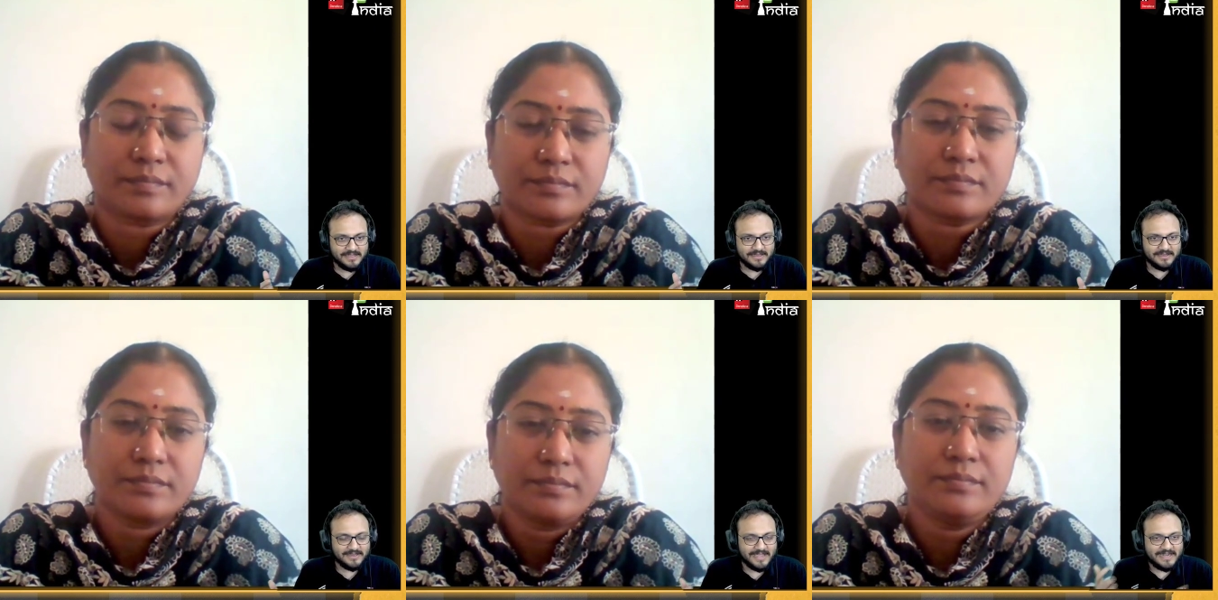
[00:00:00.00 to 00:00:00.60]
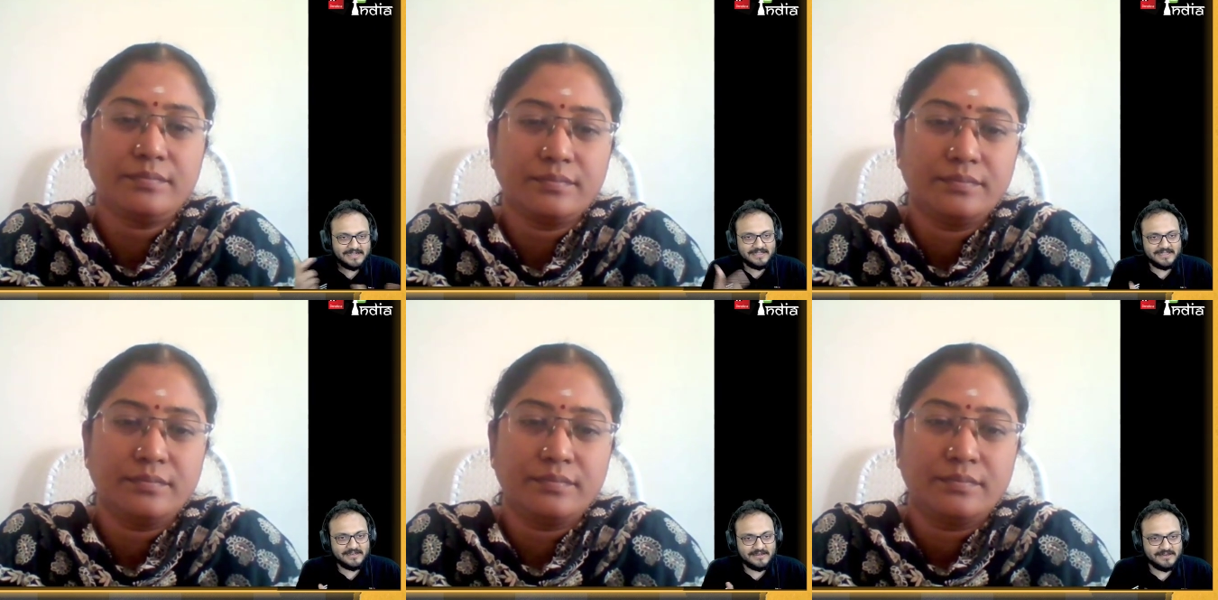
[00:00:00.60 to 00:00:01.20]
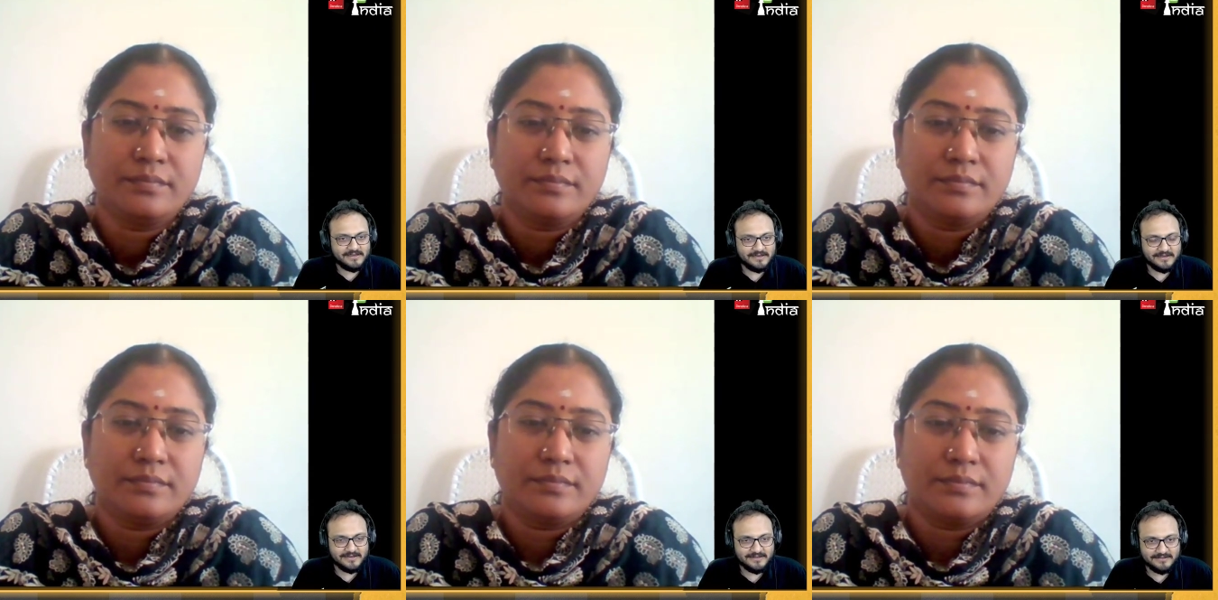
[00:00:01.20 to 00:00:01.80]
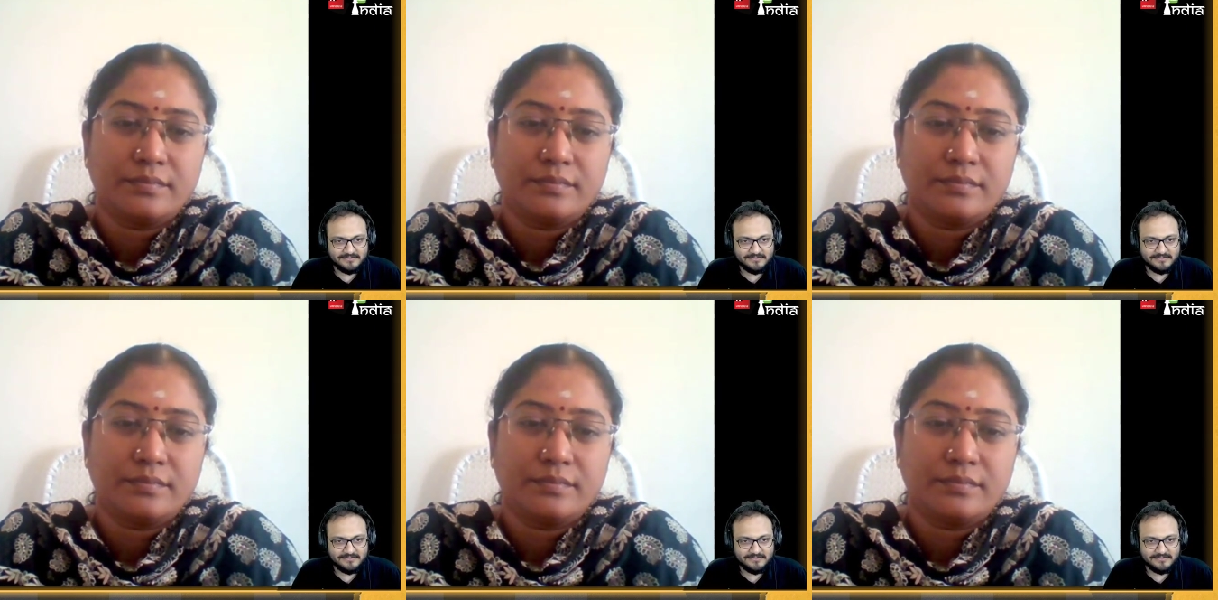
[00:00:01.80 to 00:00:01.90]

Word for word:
Speaker 1: And then